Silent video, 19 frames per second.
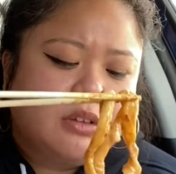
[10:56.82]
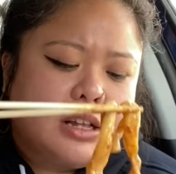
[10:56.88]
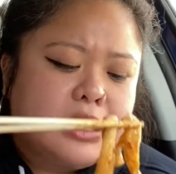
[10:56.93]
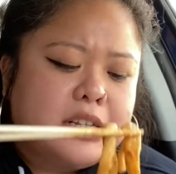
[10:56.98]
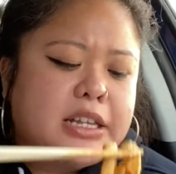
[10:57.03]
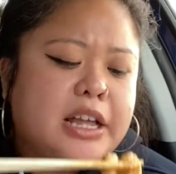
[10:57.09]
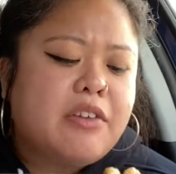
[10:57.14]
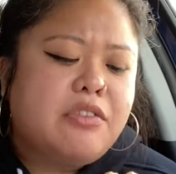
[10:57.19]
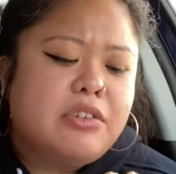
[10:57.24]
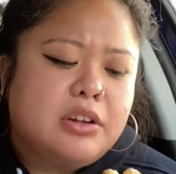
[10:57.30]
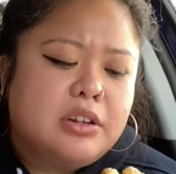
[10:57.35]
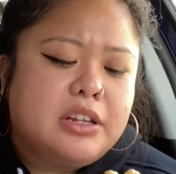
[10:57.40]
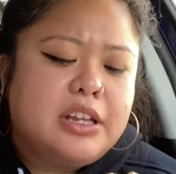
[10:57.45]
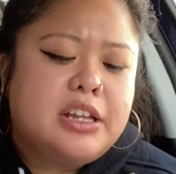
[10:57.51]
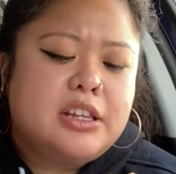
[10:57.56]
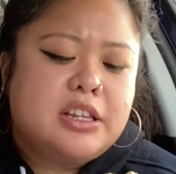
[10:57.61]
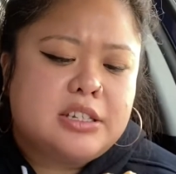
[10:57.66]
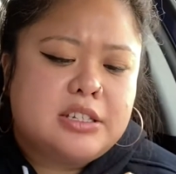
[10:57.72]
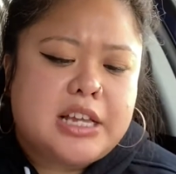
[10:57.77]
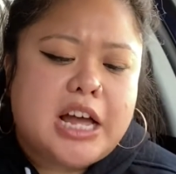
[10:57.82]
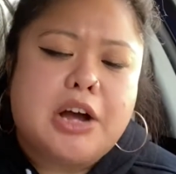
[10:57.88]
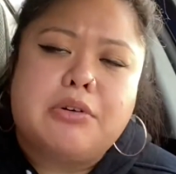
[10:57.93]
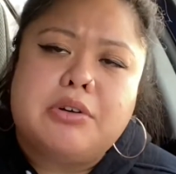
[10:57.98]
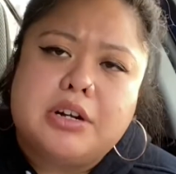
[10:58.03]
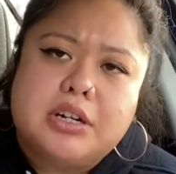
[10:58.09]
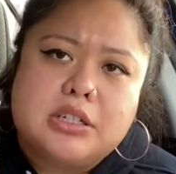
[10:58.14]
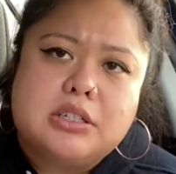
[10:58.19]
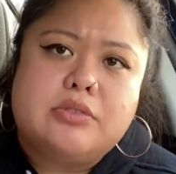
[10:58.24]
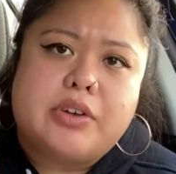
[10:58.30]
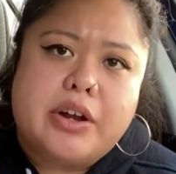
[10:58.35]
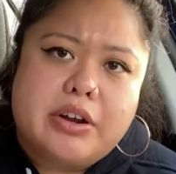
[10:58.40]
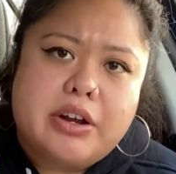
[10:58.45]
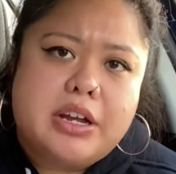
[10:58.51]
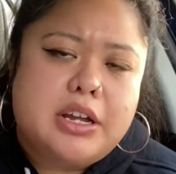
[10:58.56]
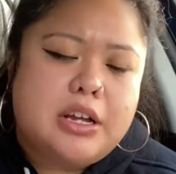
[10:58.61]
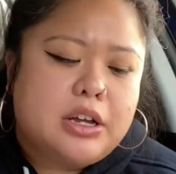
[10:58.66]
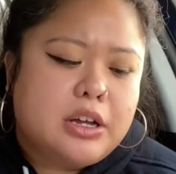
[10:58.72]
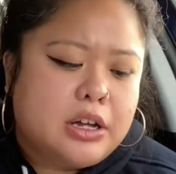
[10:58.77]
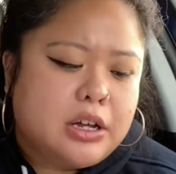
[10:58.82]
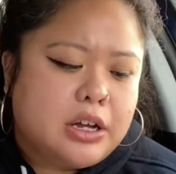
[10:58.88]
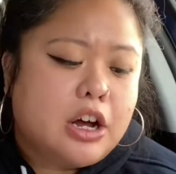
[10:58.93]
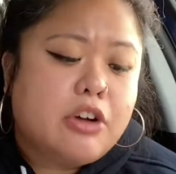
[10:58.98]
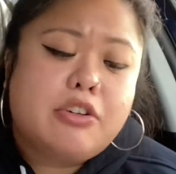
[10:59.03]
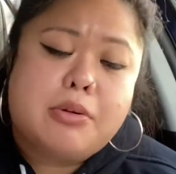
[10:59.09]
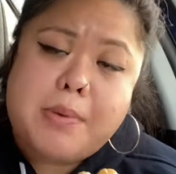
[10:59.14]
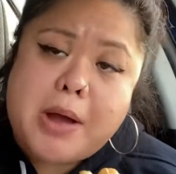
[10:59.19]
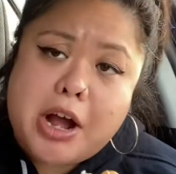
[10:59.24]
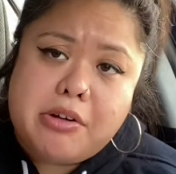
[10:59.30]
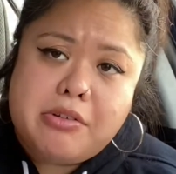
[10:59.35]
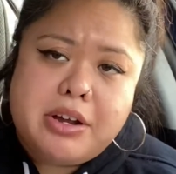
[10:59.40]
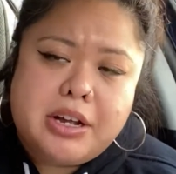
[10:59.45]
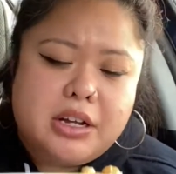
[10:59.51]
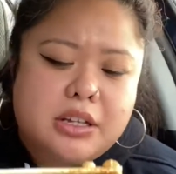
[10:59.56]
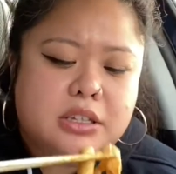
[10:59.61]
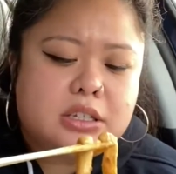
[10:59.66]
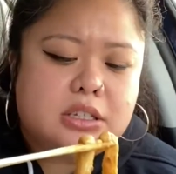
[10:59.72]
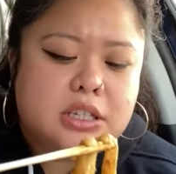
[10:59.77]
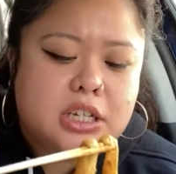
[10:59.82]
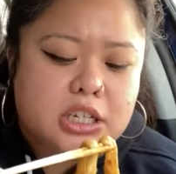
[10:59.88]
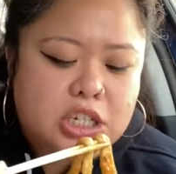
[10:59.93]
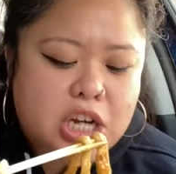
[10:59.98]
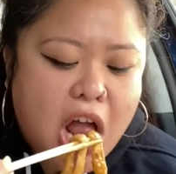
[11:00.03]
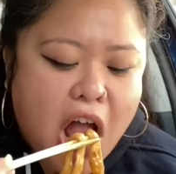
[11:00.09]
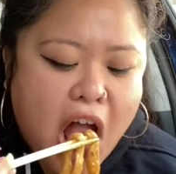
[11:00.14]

Definitely the sour is very uh, overpowering on this dish.